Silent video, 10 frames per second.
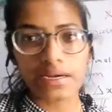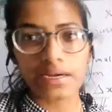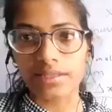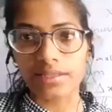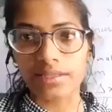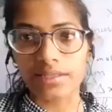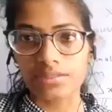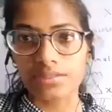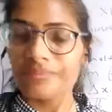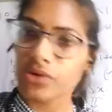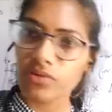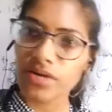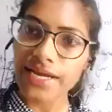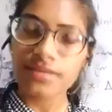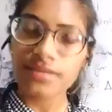than it. All
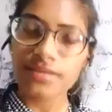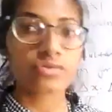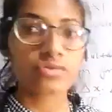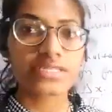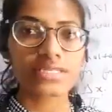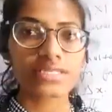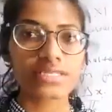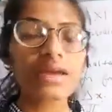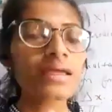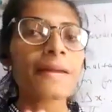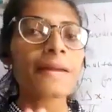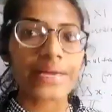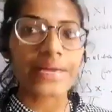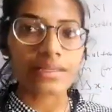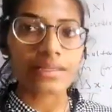right, so this is our
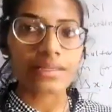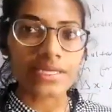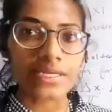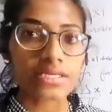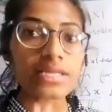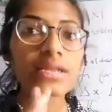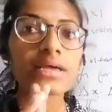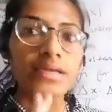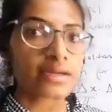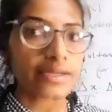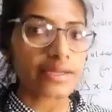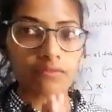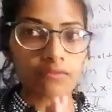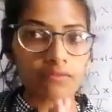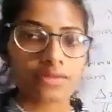mathematical
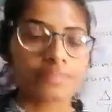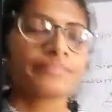derivation.